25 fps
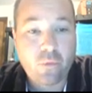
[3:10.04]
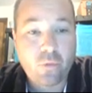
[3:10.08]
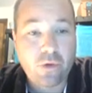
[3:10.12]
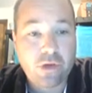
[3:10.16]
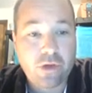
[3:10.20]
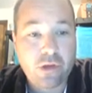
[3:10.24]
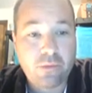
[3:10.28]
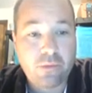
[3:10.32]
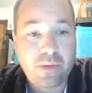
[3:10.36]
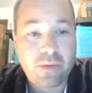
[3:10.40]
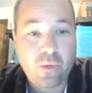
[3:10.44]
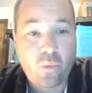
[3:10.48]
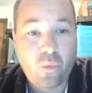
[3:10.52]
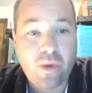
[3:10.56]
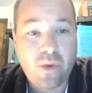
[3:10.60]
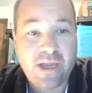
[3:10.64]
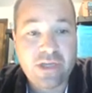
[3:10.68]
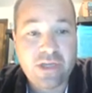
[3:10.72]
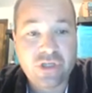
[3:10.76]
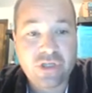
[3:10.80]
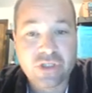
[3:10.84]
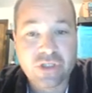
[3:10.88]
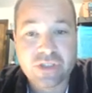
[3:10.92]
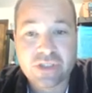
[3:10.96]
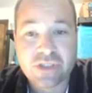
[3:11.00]
one could be
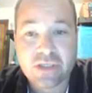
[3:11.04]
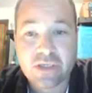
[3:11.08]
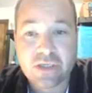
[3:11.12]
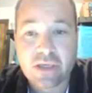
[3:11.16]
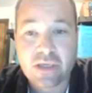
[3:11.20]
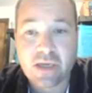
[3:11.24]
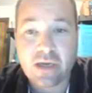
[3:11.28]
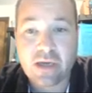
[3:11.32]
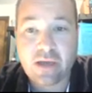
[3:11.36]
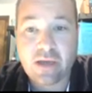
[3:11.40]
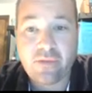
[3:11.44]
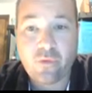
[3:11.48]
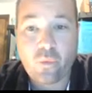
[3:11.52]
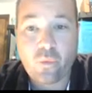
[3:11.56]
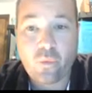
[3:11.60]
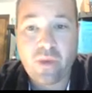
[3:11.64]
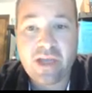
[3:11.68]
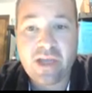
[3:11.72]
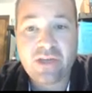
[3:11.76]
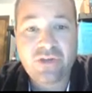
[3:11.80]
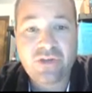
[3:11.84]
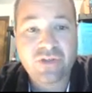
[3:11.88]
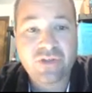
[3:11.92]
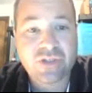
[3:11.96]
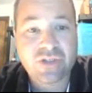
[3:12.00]
wages, the
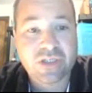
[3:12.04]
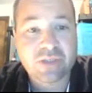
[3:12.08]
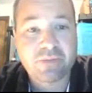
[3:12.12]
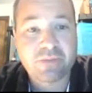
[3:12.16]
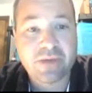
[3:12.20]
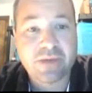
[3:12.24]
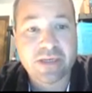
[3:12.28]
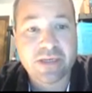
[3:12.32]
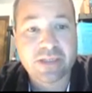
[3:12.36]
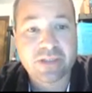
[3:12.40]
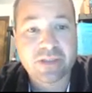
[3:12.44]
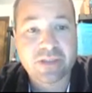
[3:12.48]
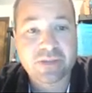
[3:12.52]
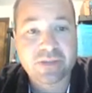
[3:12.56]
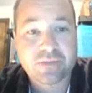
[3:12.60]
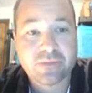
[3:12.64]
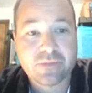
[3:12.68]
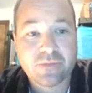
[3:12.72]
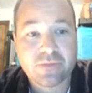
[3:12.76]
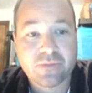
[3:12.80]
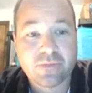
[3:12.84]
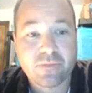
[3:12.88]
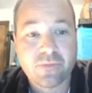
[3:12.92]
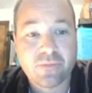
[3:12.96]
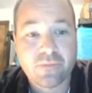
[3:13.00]
wages expense.
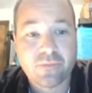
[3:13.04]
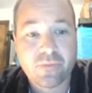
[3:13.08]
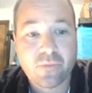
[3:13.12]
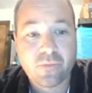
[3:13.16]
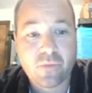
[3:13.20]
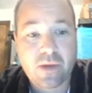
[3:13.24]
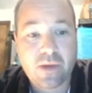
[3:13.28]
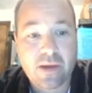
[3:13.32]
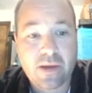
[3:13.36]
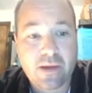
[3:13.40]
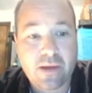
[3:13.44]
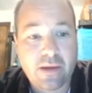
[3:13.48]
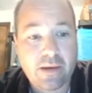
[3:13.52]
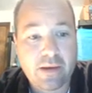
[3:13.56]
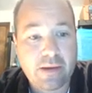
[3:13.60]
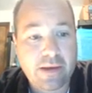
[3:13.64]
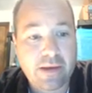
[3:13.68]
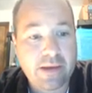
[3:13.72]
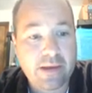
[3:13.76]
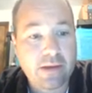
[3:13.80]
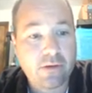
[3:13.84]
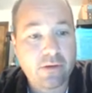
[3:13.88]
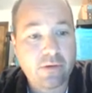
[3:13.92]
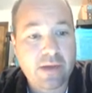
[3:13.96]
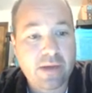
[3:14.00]

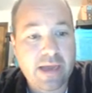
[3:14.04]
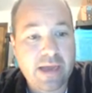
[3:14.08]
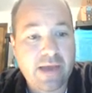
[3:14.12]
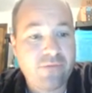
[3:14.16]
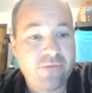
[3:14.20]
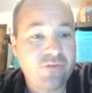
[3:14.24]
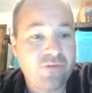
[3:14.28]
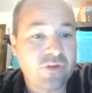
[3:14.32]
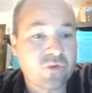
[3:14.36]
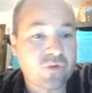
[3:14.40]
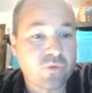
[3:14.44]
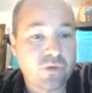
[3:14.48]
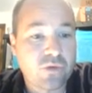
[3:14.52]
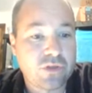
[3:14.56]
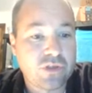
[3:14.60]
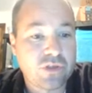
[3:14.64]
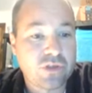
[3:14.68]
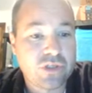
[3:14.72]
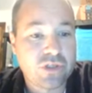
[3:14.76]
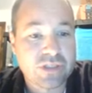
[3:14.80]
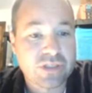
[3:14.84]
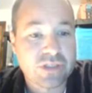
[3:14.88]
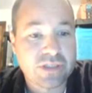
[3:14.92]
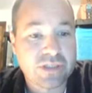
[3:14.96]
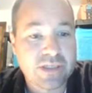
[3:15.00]
I don't have this one
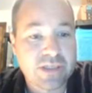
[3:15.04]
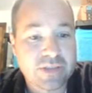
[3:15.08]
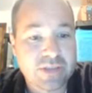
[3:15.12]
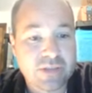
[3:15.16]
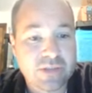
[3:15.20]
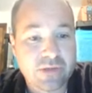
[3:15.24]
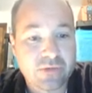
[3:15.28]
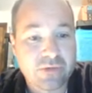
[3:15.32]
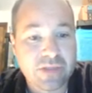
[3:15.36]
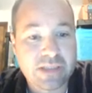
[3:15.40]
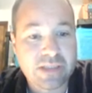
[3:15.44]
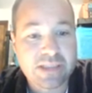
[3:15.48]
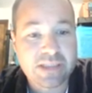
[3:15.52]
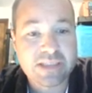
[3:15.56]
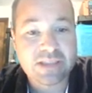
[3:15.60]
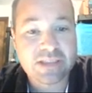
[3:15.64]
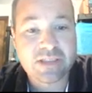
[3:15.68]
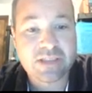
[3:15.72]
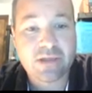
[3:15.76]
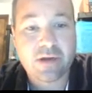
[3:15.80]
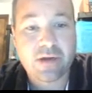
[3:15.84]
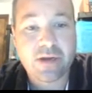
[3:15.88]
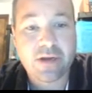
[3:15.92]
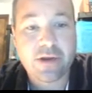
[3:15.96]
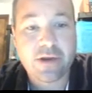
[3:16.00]
just necessarily
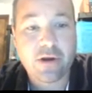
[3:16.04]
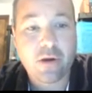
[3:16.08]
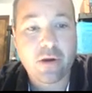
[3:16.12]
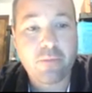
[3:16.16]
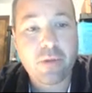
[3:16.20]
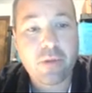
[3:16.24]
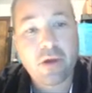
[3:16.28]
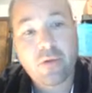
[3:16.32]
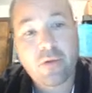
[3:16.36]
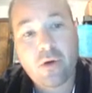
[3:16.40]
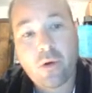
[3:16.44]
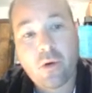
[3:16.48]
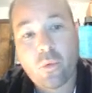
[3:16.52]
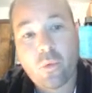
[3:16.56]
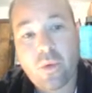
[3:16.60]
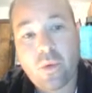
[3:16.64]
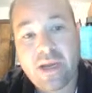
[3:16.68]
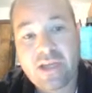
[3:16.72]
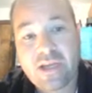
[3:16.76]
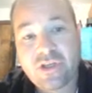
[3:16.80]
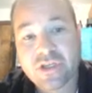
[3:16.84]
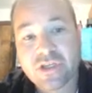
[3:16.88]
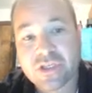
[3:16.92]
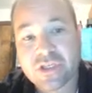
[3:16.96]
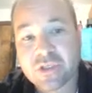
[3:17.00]
listed on here, but a
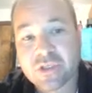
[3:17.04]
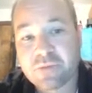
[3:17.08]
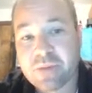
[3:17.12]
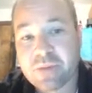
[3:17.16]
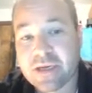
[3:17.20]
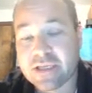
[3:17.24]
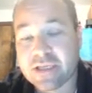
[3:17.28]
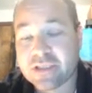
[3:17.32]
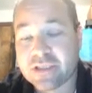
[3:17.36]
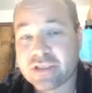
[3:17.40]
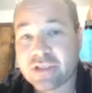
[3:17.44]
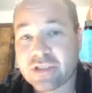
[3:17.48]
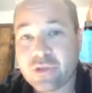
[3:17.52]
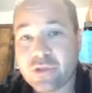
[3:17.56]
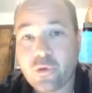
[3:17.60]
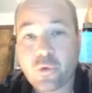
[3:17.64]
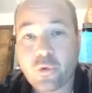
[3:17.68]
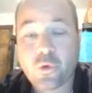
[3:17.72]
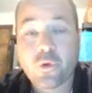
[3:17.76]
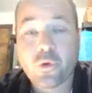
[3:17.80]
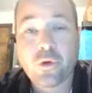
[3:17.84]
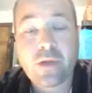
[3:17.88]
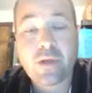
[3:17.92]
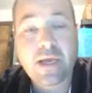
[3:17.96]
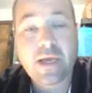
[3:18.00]
wage expense, you
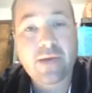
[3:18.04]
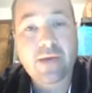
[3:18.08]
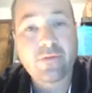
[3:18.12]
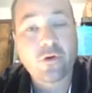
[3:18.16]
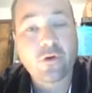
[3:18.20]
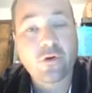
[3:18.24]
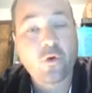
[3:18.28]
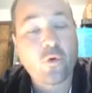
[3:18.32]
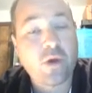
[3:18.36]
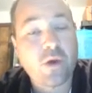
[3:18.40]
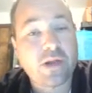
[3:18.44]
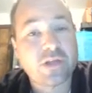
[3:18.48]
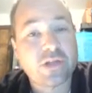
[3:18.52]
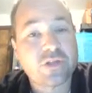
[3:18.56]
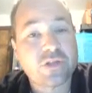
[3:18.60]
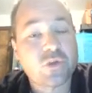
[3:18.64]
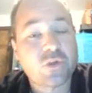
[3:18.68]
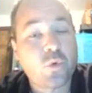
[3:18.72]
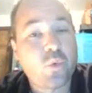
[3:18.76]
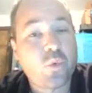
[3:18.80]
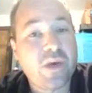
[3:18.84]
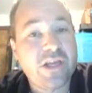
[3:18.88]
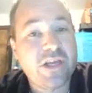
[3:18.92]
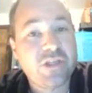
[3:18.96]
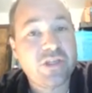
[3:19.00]
could have a credit to
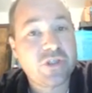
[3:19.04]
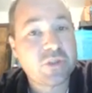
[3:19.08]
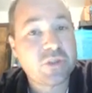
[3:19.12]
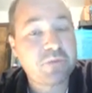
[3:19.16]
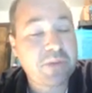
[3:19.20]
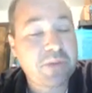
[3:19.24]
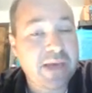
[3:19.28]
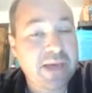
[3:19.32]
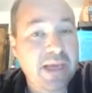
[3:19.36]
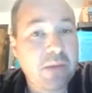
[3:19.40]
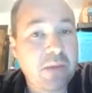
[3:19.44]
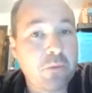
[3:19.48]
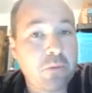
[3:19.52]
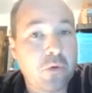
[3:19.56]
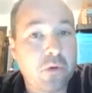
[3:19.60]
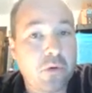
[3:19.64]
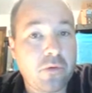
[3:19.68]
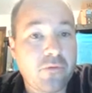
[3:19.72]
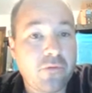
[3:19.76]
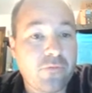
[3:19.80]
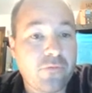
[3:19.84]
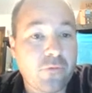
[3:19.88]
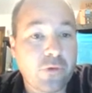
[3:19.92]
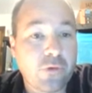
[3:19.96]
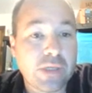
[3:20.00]
wages
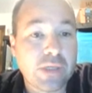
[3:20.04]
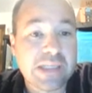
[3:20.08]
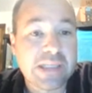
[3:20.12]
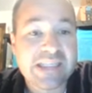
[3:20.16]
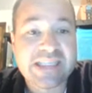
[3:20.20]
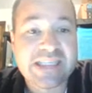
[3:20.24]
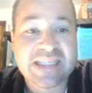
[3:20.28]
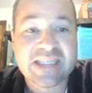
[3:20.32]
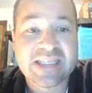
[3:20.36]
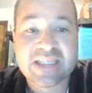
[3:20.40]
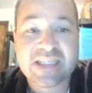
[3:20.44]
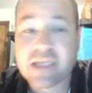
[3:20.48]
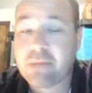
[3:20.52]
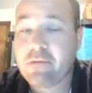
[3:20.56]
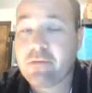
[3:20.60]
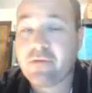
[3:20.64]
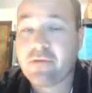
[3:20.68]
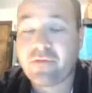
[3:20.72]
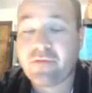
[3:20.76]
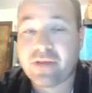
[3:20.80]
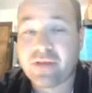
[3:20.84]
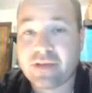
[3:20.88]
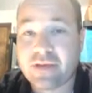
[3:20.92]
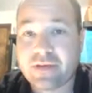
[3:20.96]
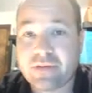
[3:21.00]
payable for at least some
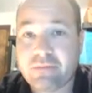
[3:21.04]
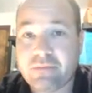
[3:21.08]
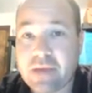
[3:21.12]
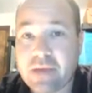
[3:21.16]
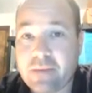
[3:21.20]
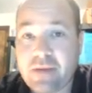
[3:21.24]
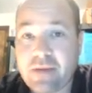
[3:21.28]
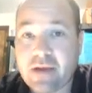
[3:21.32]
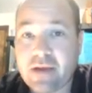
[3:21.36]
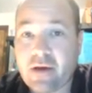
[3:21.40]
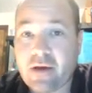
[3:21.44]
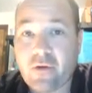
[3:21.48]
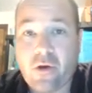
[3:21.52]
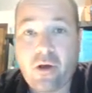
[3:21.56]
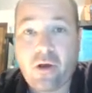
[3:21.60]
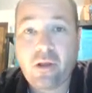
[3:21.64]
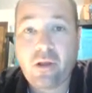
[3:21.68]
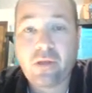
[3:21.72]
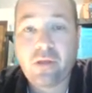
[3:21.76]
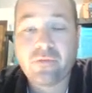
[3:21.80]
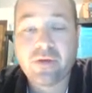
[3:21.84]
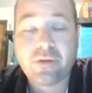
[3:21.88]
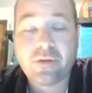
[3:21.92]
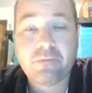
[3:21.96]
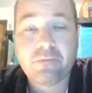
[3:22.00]
of it, maybe not
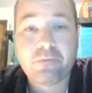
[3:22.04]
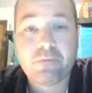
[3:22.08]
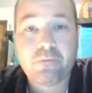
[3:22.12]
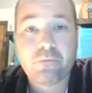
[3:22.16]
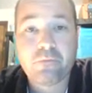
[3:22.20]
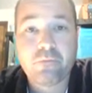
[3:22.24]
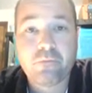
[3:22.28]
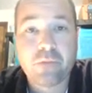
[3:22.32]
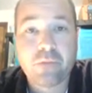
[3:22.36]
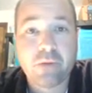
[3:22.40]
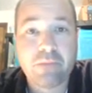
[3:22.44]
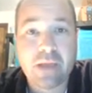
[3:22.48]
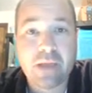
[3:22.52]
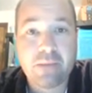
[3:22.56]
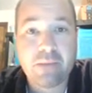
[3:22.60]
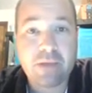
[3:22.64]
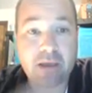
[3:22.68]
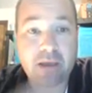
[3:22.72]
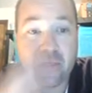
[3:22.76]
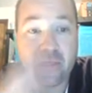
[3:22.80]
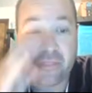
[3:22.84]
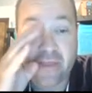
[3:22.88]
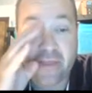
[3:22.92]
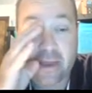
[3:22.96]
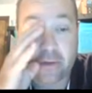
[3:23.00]
all of it, but maybe
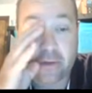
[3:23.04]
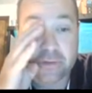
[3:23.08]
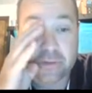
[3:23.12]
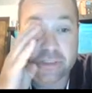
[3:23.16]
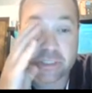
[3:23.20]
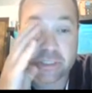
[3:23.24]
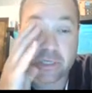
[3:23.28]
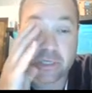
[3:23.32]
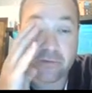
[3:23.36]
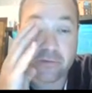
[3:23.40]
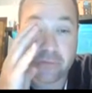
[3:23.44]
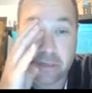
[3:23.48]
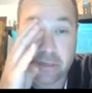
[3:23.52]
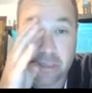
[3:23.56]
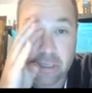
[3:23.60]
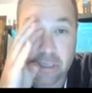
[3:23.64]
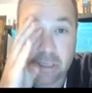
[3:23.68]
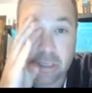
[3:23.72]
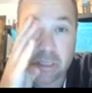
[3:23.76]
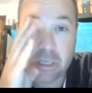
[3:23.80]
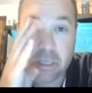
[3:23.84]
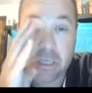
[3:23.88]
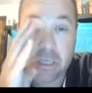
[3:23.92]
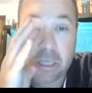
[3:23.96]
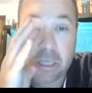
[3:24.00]
1,000 of it
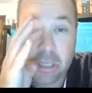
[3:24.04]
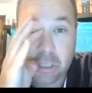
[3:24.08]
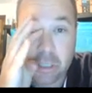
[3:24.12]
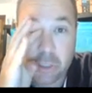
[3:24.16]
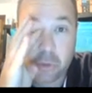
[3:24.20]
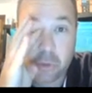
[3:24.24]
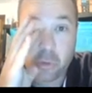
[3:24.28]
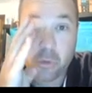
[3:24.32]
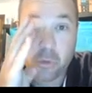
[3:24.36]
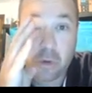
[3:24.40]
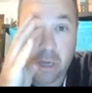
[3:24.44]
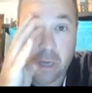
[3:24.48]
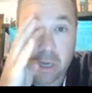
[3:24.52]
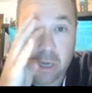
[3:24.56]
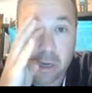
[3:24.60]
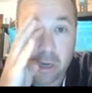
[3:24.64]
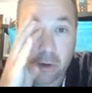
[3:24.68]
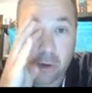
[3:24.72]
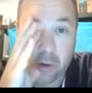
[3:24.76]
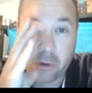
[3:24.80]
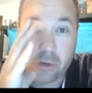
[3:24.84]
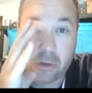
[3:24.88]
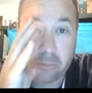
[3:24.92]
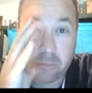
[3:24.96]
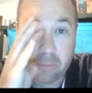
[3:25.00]
you
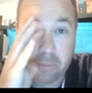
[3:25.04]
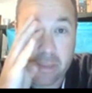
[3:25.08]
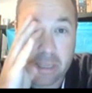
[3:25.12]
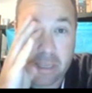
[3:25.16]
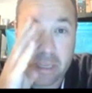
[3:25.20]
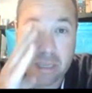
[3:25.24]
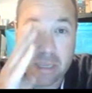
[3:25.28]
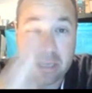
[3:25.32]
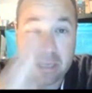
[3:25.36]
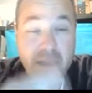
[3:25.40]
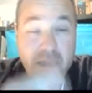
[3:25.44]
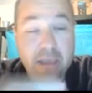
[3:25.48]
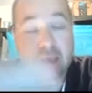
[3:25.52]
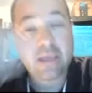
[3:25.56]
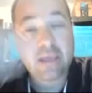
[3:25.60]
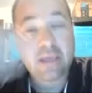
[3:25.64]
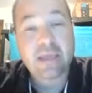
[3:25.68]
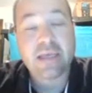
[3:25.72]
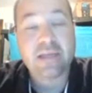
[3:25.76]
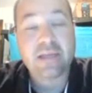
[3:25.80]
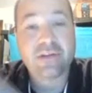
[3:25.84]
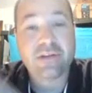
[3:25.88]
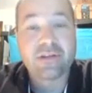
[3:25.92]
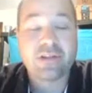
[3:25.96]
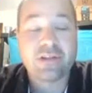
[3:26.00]
are going to pay
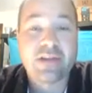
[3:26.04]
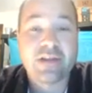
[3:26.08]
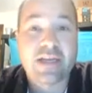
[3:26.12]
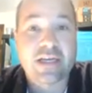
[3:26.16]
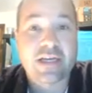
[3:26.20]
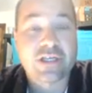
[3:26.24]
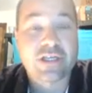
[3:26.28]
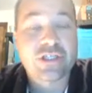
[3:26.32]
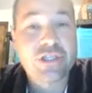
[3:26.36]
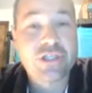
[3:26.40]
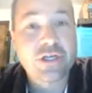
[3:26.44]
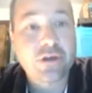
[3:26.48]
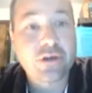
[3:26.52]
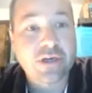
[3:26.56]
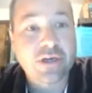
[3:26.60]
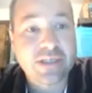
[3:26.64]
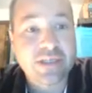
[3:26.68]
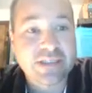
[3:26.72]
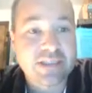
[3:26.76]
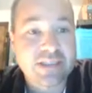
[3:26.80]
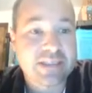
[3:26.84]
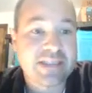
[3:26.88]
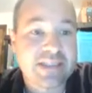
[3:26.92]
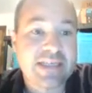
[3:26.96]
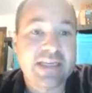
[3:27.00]
into the next year because
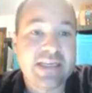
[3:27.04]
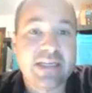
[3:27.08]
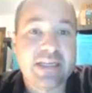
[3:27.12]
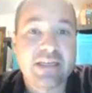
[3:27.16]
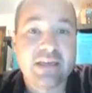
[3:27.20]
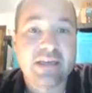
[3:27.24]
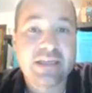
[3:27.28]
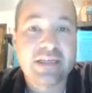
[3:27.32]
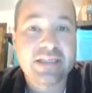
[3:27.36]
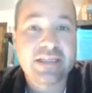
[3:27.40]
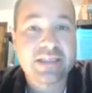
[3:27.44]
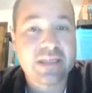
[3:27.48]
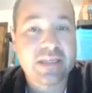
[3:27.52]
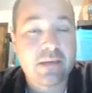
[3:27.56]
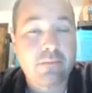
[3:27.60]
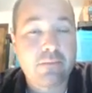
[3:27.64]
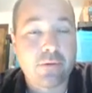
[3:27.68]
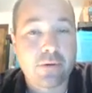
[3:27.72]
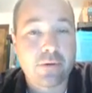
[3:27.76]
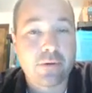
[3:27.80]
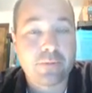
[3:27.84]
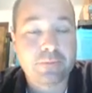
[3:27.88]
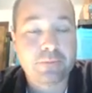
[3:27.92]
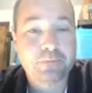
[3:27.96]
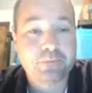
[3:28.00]
it's the end of
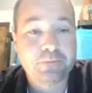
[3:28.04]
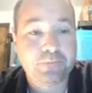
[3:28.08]
December.